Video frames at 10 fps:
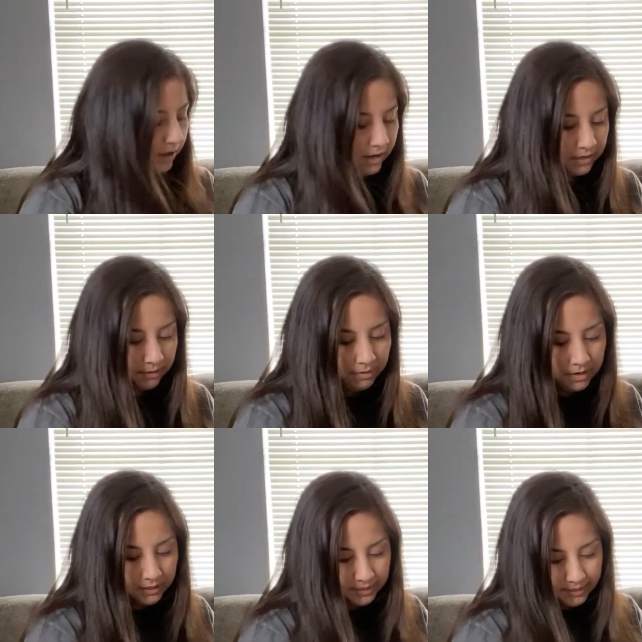And I
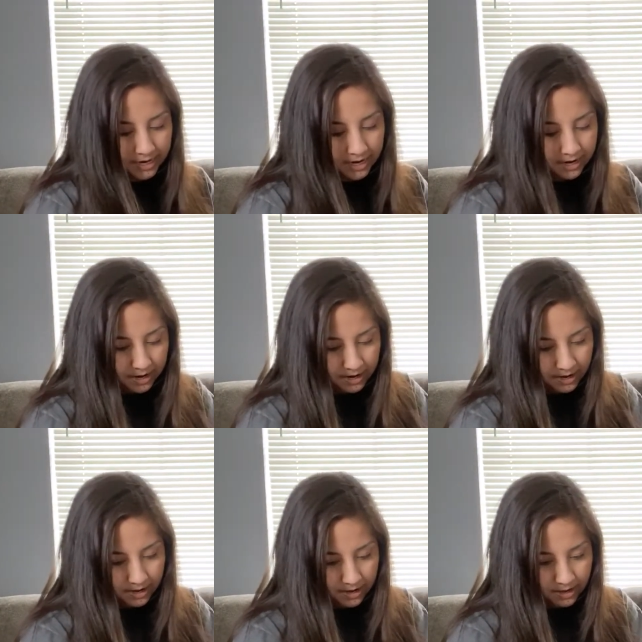wanna say,
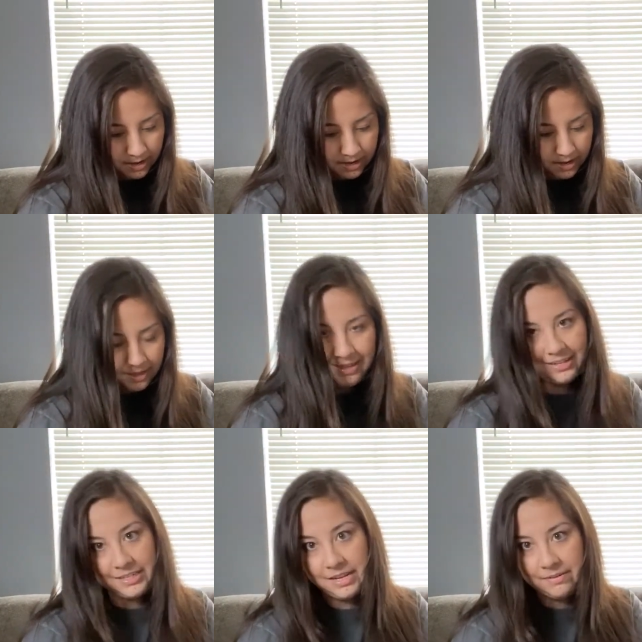
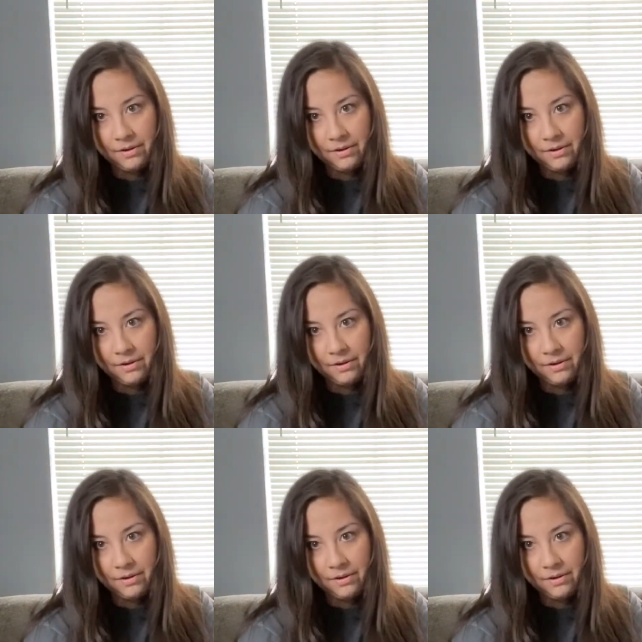that's it.